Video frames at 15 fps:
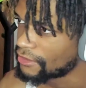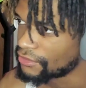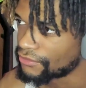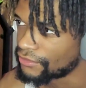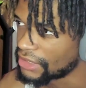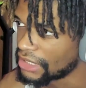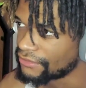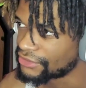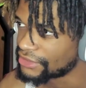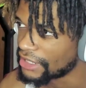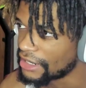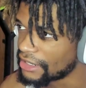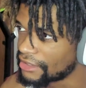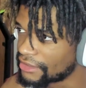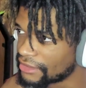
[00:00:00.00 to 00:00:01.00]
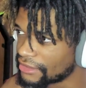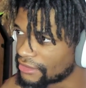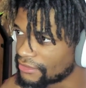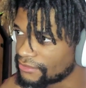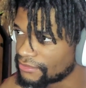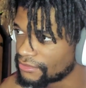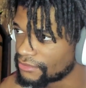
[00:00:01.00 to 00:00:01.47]
when I retire, nigga,
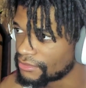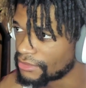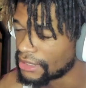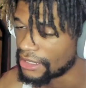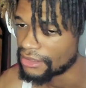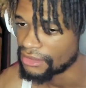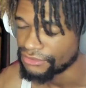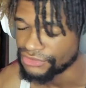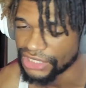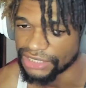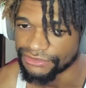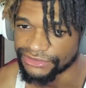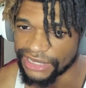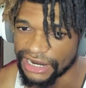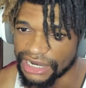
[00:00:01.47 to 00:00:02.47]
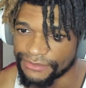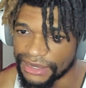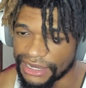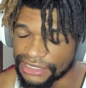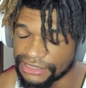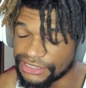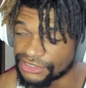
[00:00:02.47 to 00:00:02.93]
I'm trying to retire
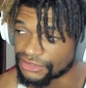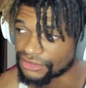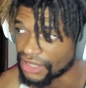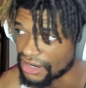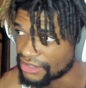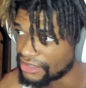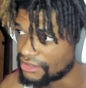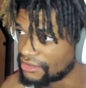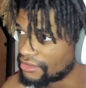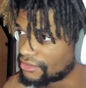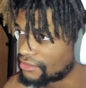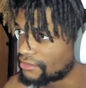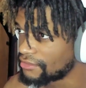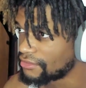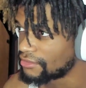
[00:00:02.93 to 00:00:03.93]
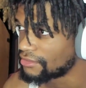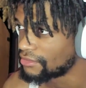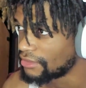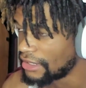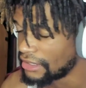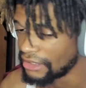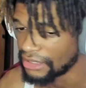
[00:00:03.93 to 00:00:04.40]
by at least 30.
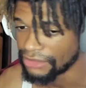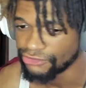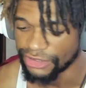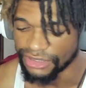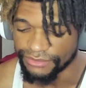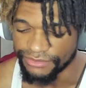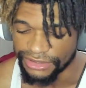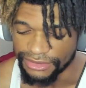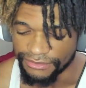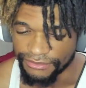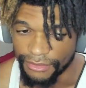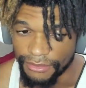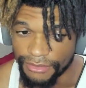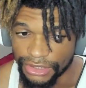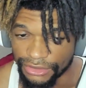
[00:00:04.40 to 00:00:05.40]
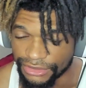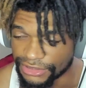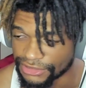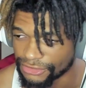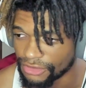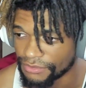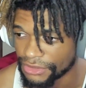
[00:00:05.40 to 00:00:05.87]
Like, nigga, I'm trying to be
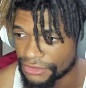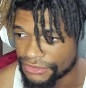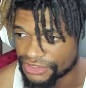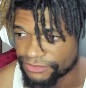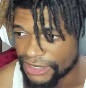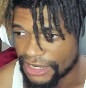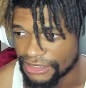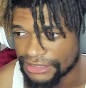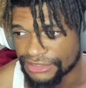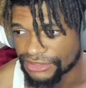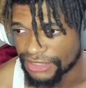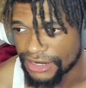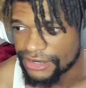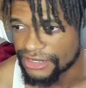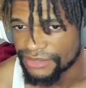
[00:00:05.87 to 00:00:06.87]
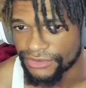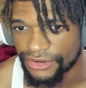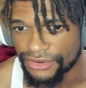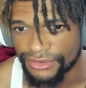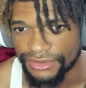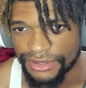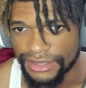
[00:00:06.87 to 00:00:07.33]
millions on millions by at least 30,
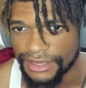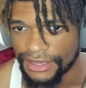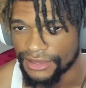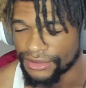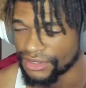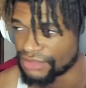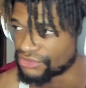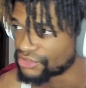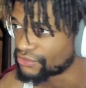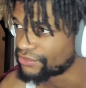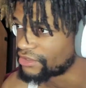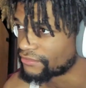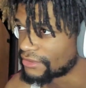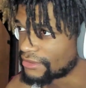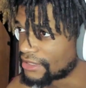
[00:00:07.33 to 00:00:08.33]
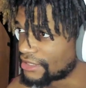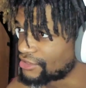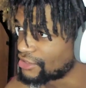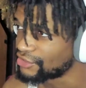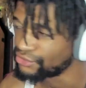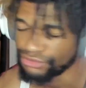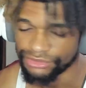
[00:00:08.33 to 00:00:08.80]
bro. I'm 20 right now, I
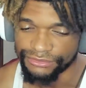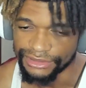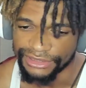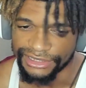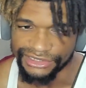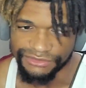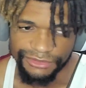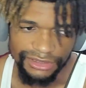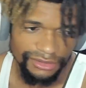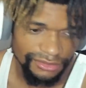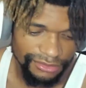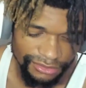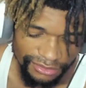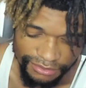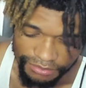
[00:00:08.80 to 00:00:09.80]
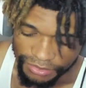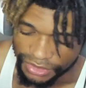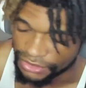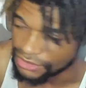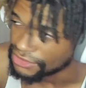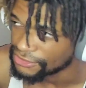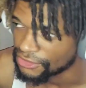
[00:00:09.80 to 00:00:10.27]
turn 21 next week.
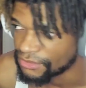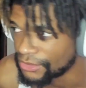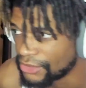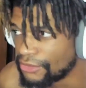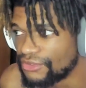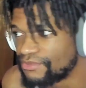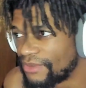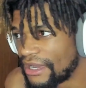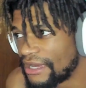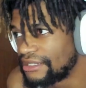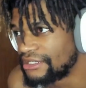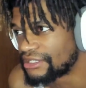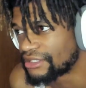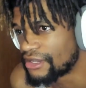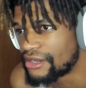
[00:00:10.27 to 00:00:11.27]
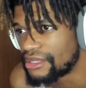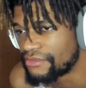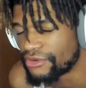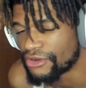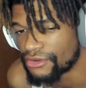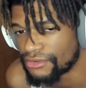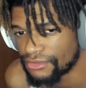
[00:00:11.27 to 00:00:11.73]
Millions on millions by at least 30,
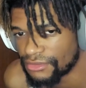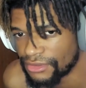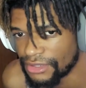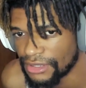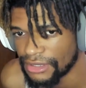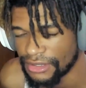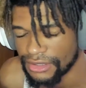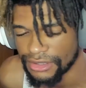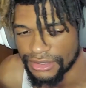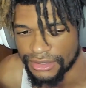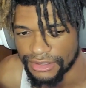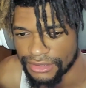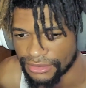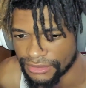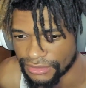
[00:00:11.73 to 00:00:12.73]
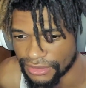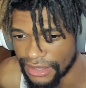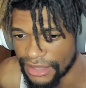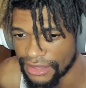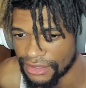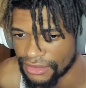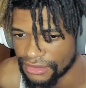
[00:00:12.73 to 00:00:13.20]
bro.
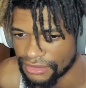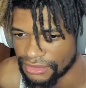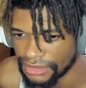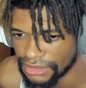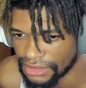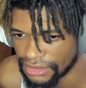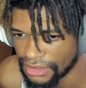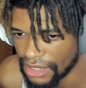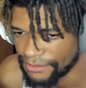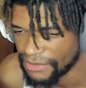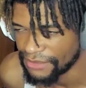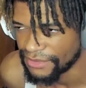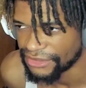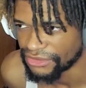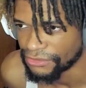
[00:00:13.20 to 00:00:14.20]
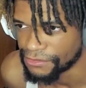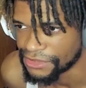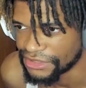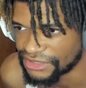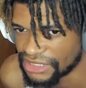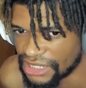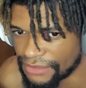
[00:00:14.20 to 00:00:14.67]
Like, I'm not about to
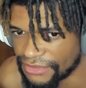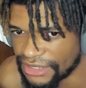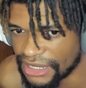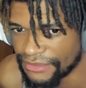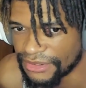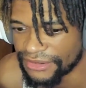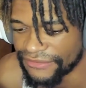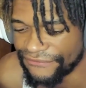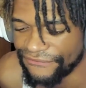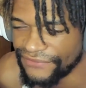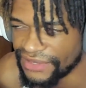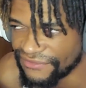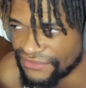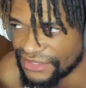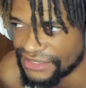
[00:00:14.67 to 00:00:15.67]
work time damn near 50,